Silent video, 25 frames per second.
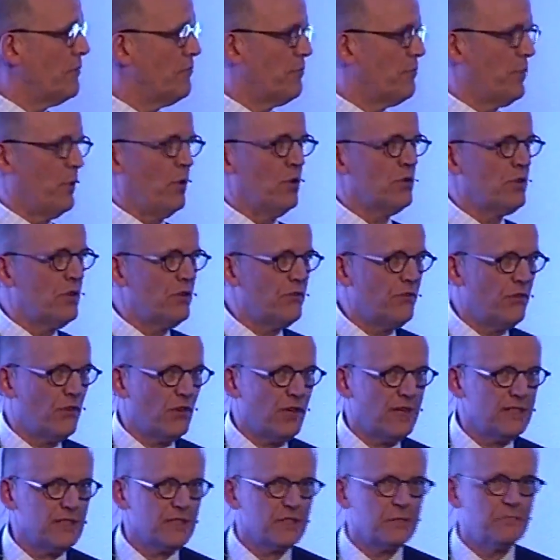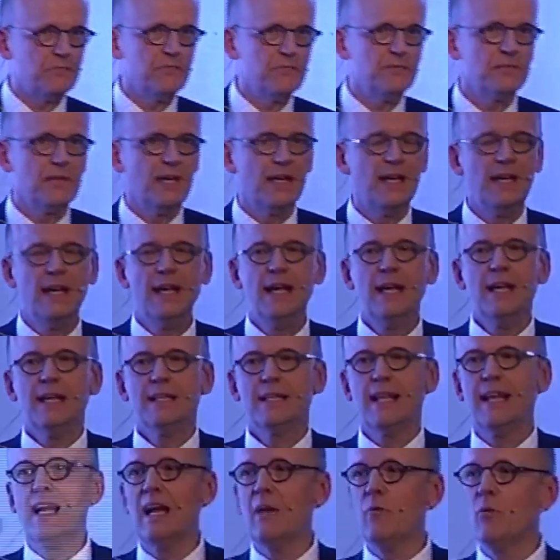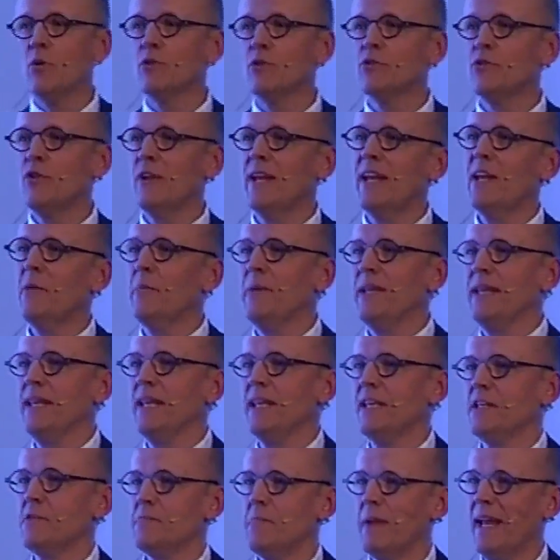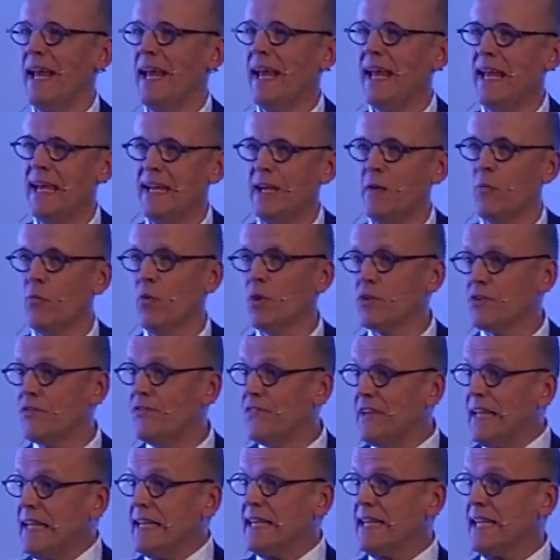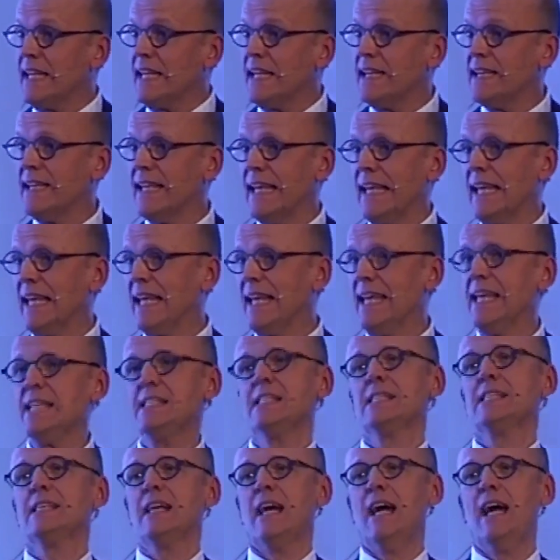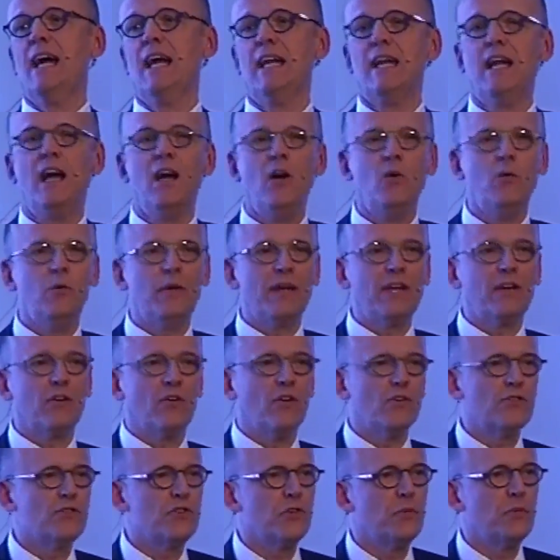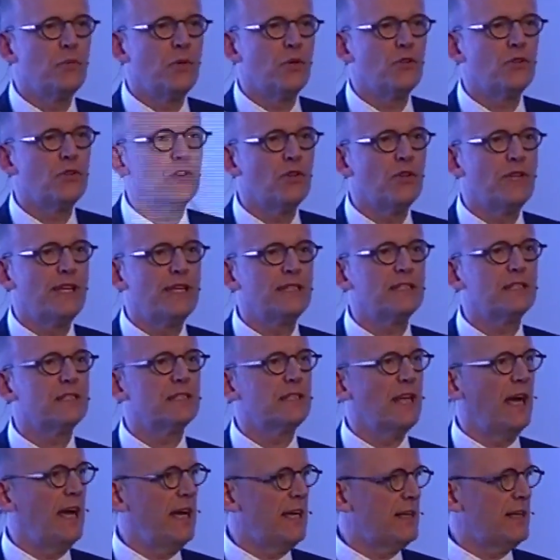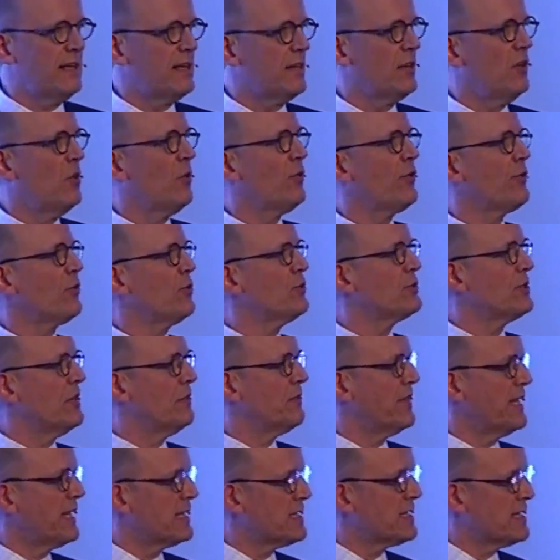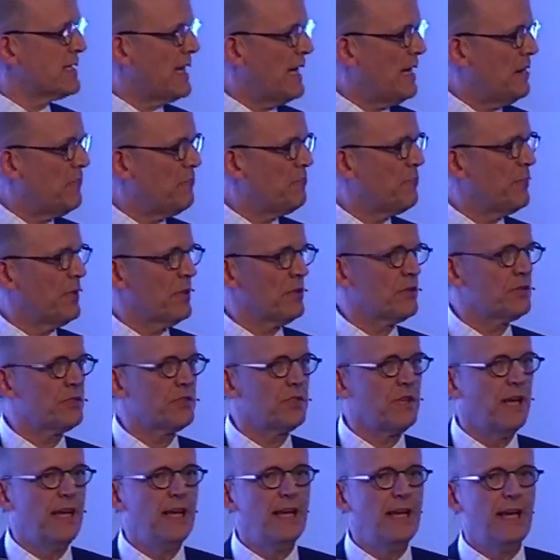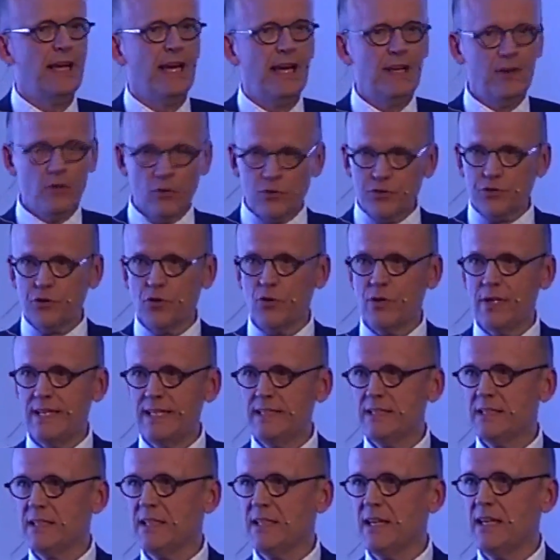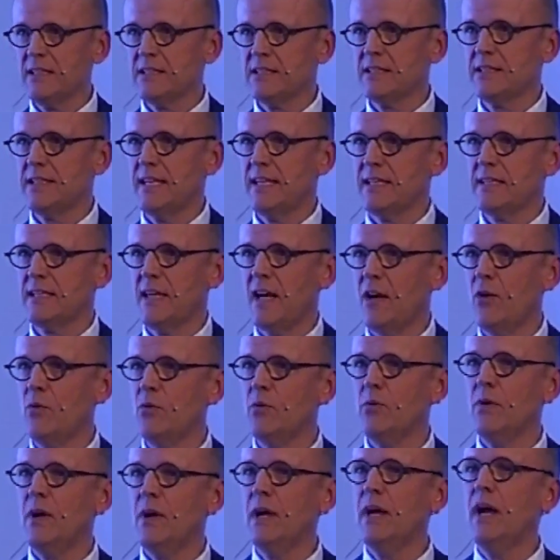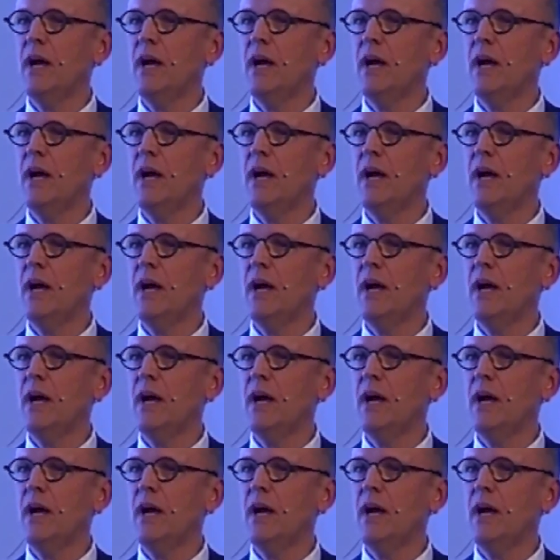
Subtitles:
important for us. Then I want to a little bit explain what VTT is and how we contribute to this and go through some examples and also discuss that how